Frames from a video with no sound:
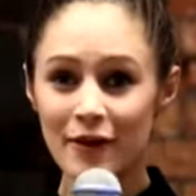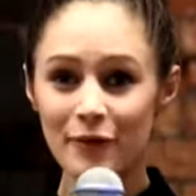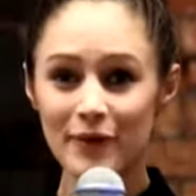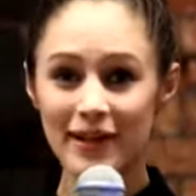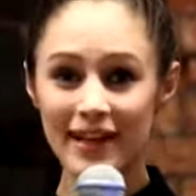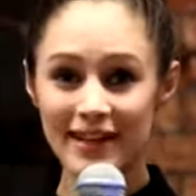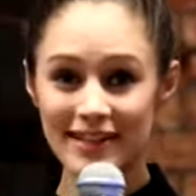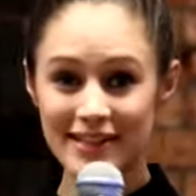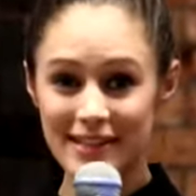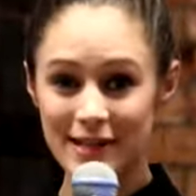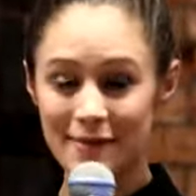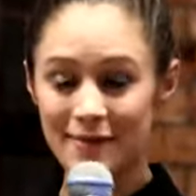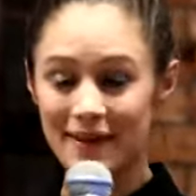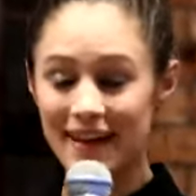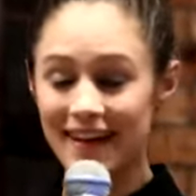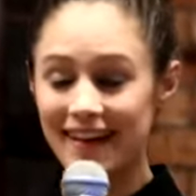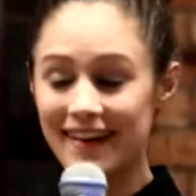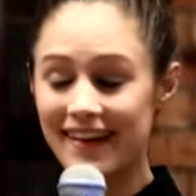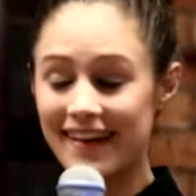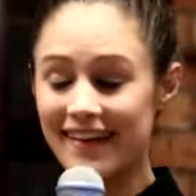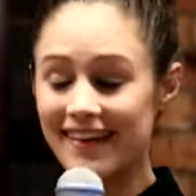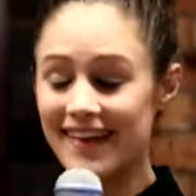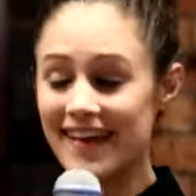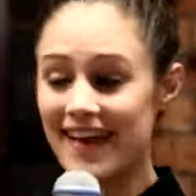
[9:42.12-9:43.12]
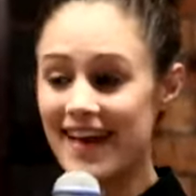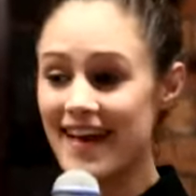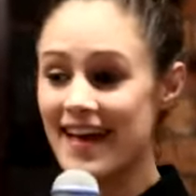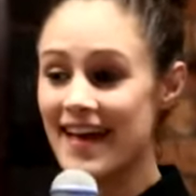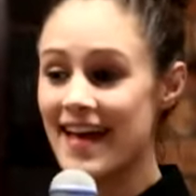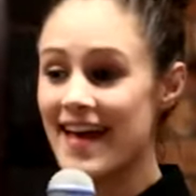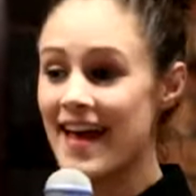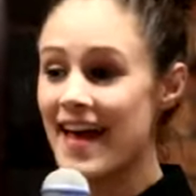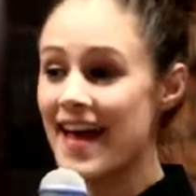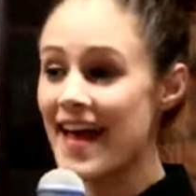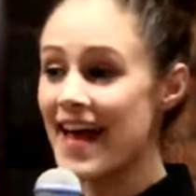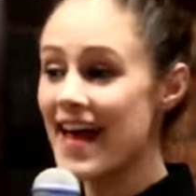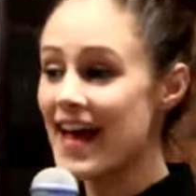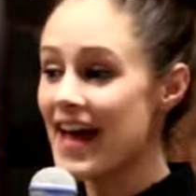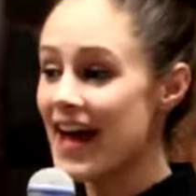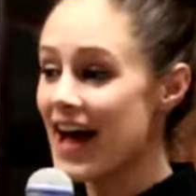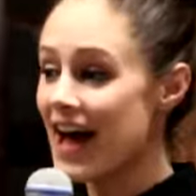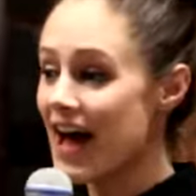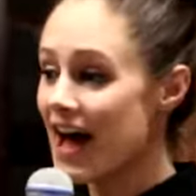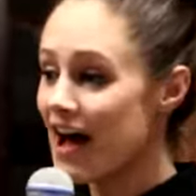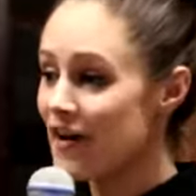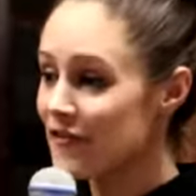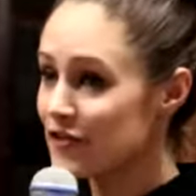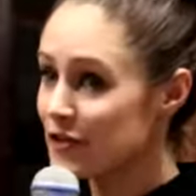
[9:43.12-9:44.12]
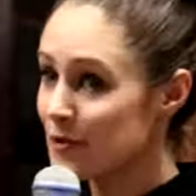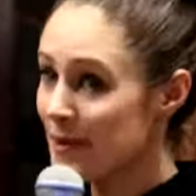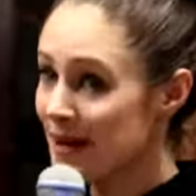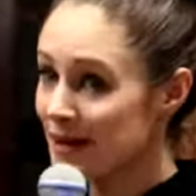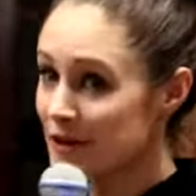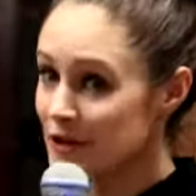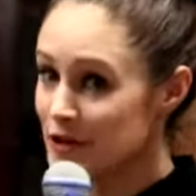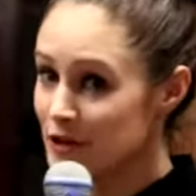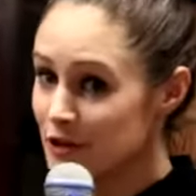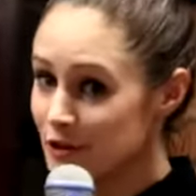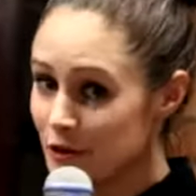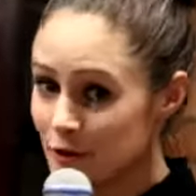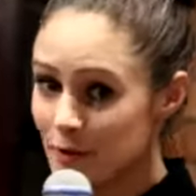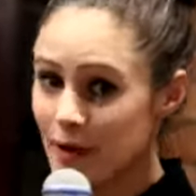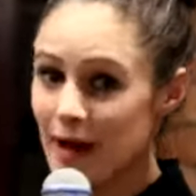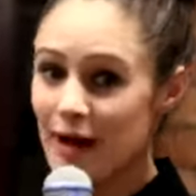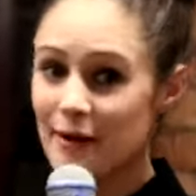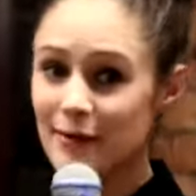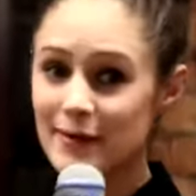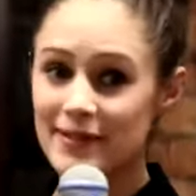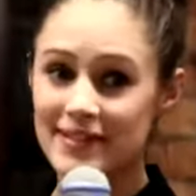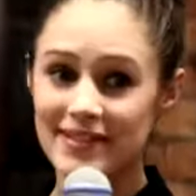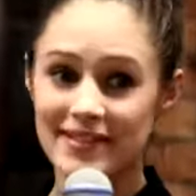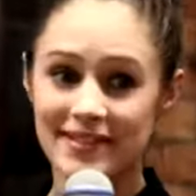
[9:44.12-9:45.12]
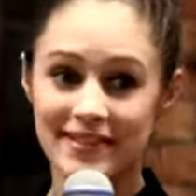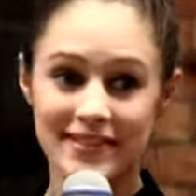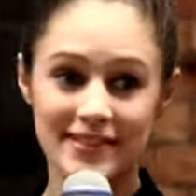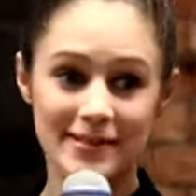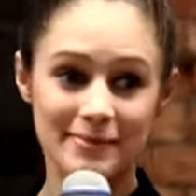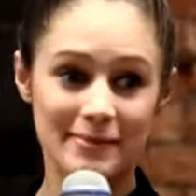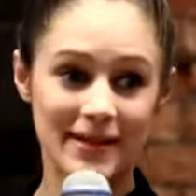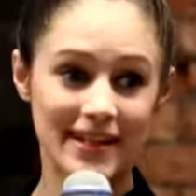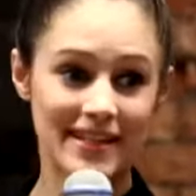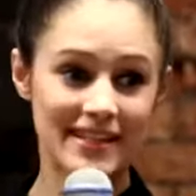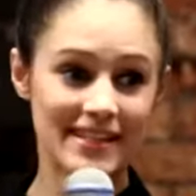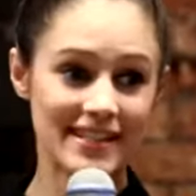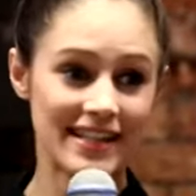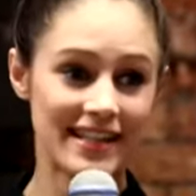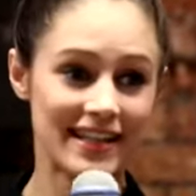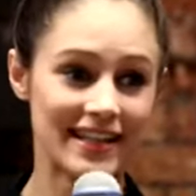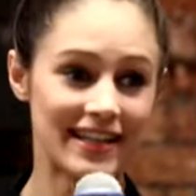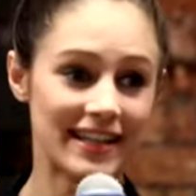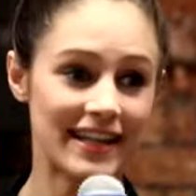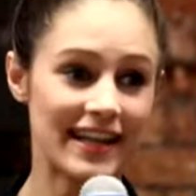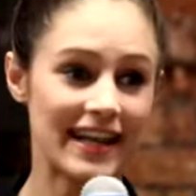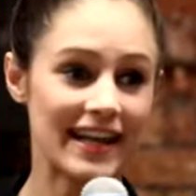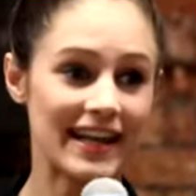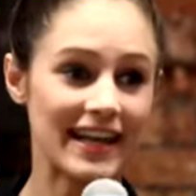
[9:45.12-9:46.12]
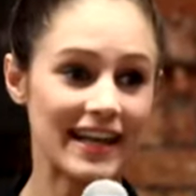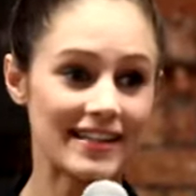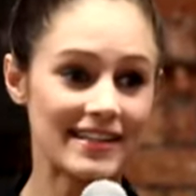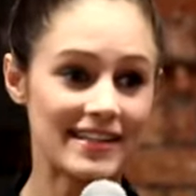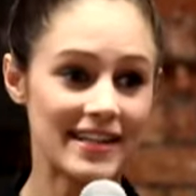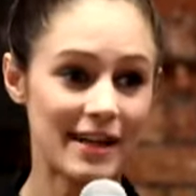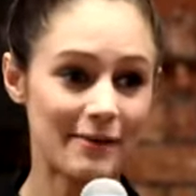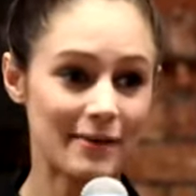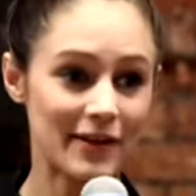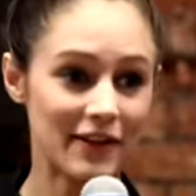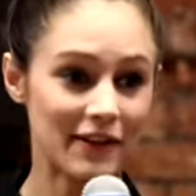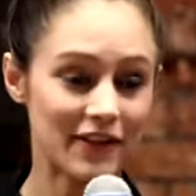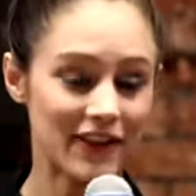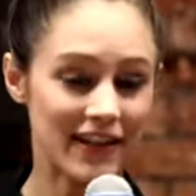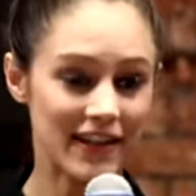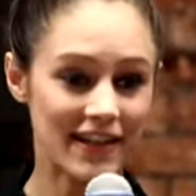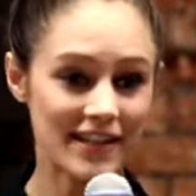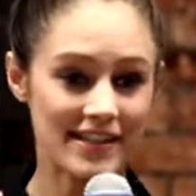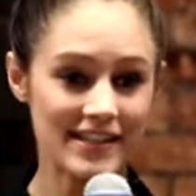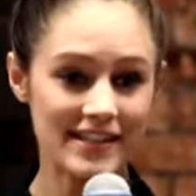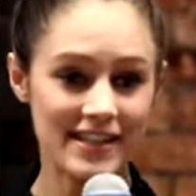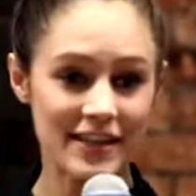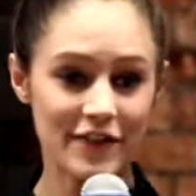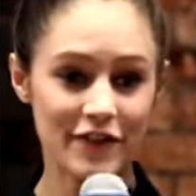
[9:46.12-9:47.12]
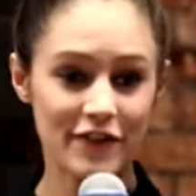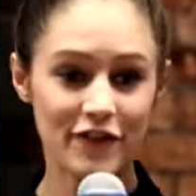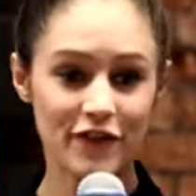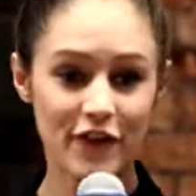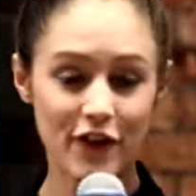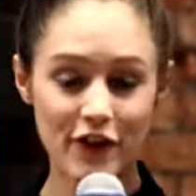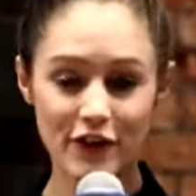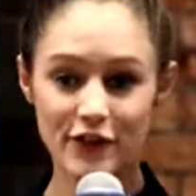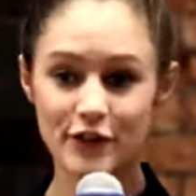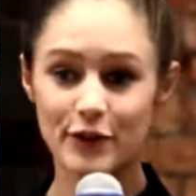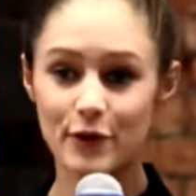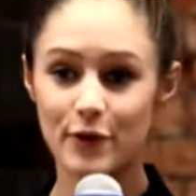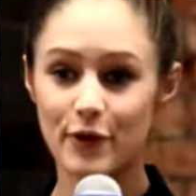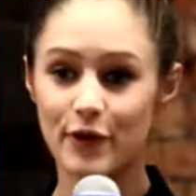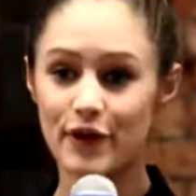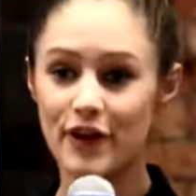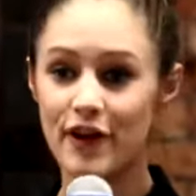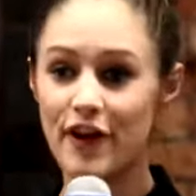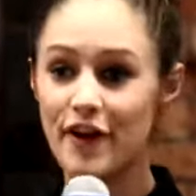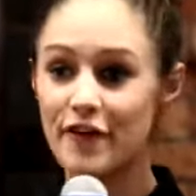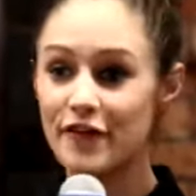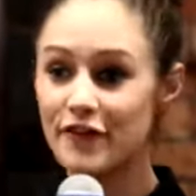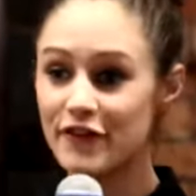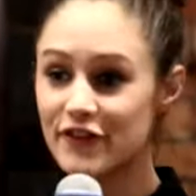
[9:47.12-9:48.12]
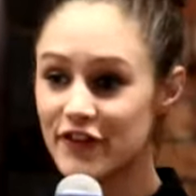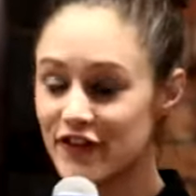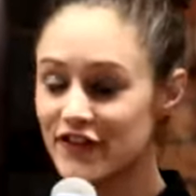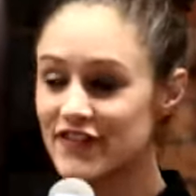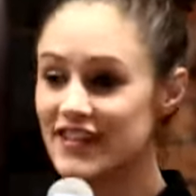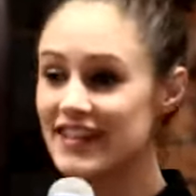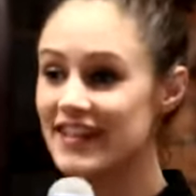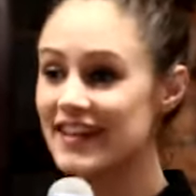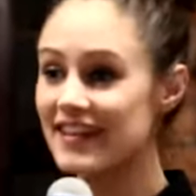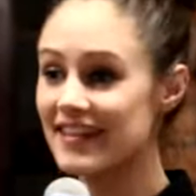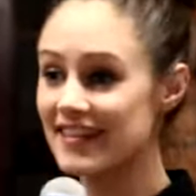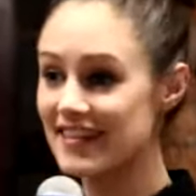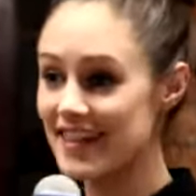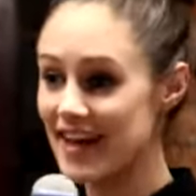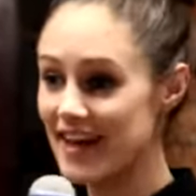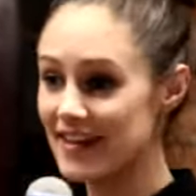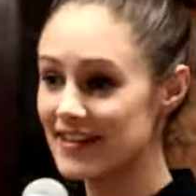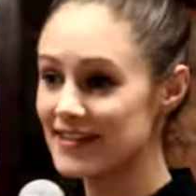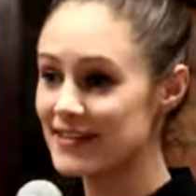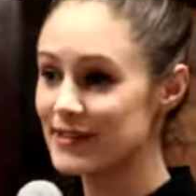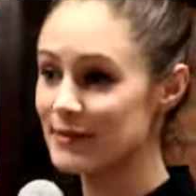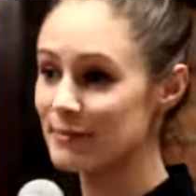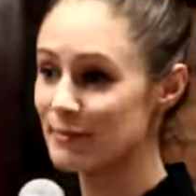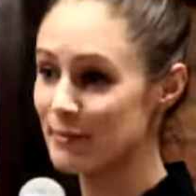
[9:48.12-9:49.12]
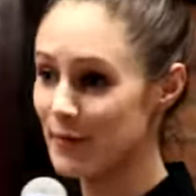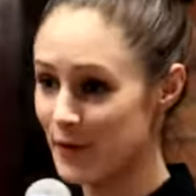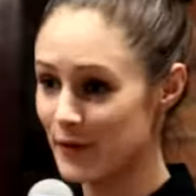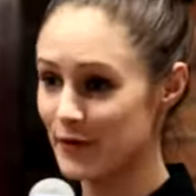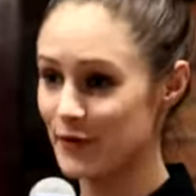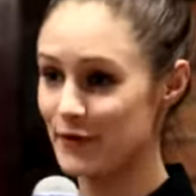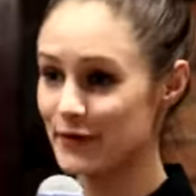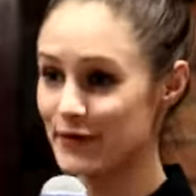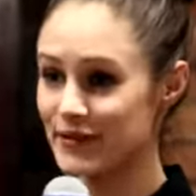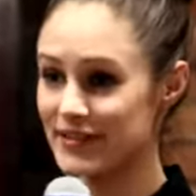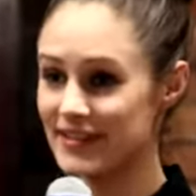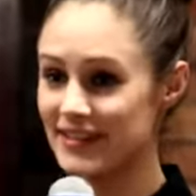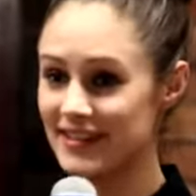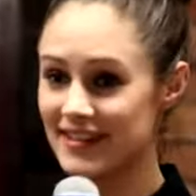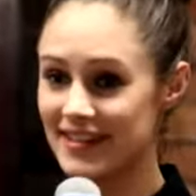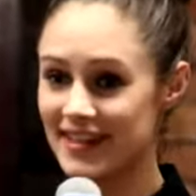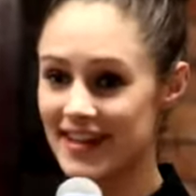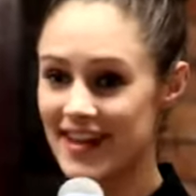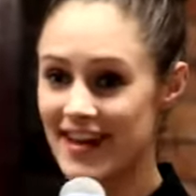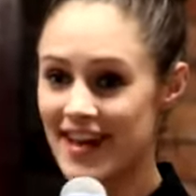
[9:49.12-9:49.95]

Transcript: We ended up getting in there after about two hours in this meeting, he ended up giving us first order of 50,000 bottles.